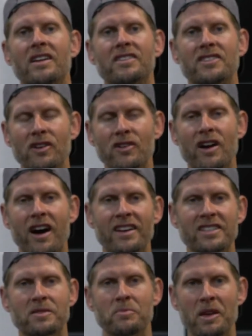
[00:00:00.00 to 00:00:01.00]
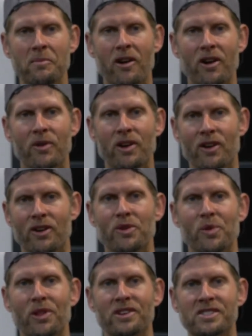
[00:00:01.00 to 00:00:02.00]
"Dear God, it's me, Margaret, are
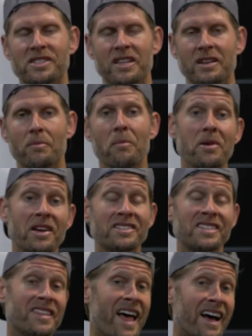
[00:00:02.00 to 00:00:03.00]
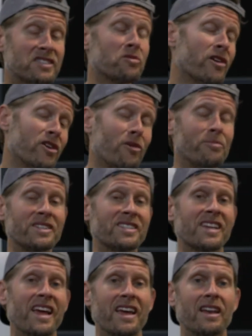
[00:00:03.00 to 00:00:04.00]
you listening?" Because that's what you'll be
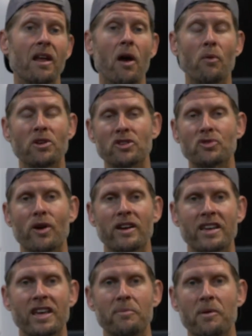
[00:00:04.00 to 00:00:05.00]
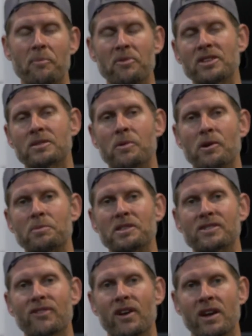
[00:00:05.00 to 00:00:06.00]
saying when you try to keep up these
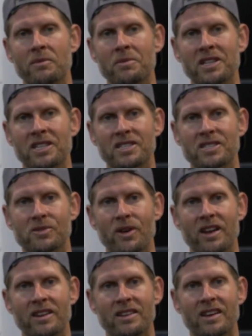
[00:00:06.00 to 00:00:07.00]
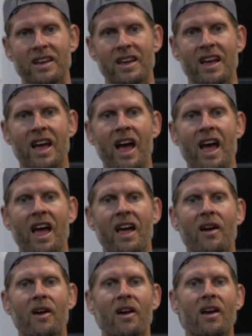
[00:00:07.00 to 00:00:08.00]
burpees for 8 minutes straight.
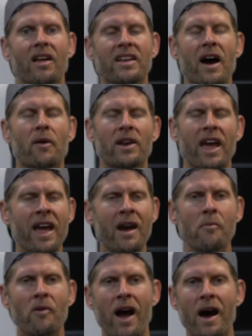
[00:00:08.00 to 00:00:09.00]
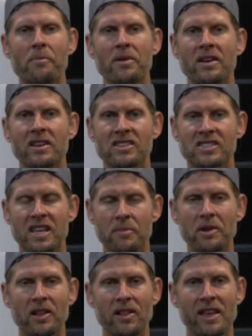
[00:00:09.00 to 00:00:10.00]
Now, an AMRAP is
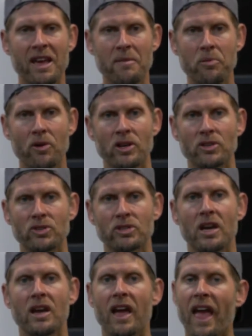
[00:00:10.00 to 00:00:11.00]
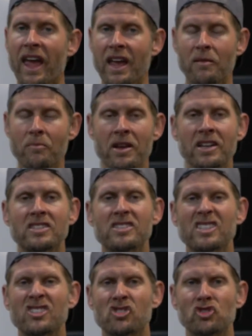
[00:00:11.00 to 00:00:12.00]
typically a push. 8 minutes
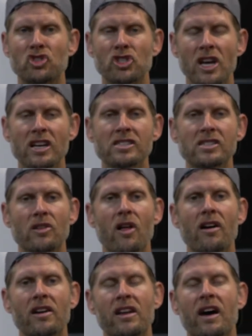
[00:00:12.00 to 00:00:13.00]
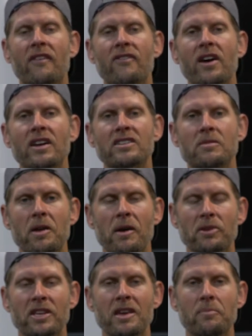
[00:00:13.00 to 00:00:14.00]
is just long enough to be
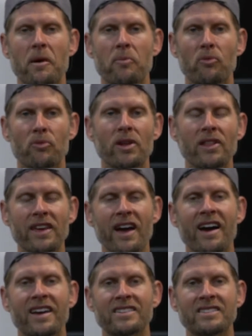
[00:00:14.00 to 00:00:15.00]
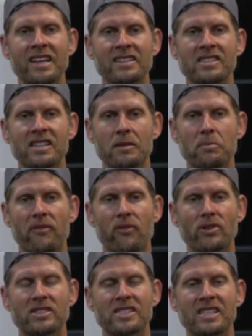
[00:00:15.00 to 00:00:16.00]
able to keep up really high intensity
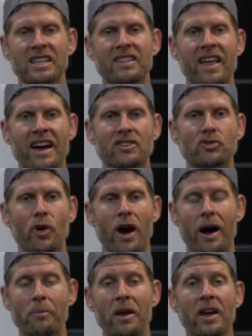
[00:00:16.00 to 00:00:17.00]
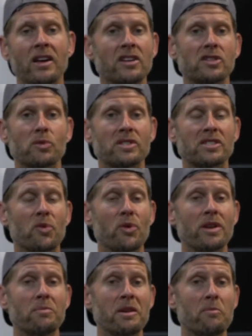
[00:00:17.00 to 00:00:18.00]
before seeing that drop. So it's
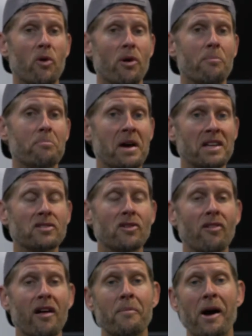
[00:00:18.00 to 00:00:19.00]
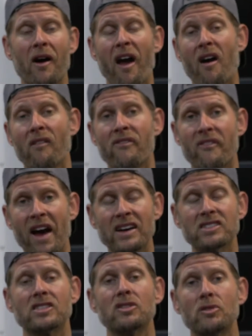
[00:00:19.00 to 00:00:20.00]
going to be more mental about how
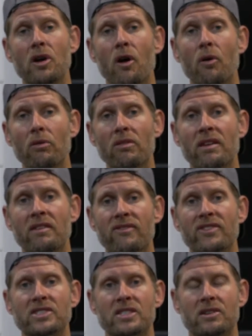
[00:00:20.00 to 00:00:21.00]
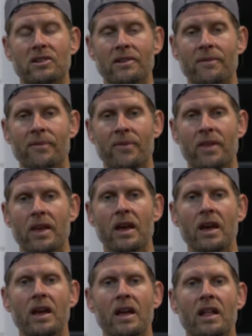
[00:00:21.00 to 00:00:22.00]
fast you go than physical.
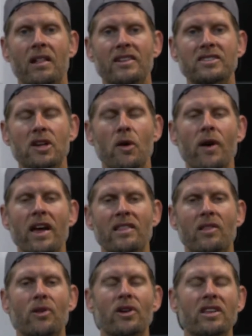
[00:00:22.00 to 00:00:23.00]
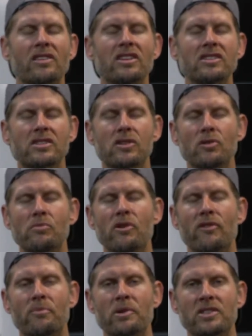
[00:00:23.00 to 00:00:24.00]
Let's go ahead and look at these 2
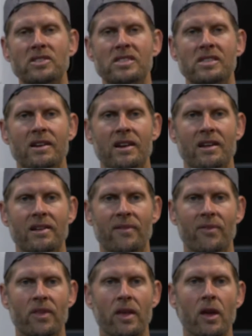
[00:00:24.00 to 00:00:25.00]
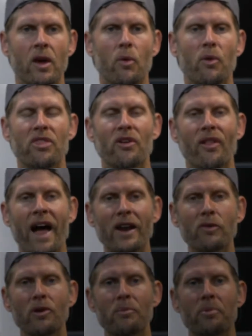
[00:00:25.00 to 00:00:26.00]
movements. With the lateral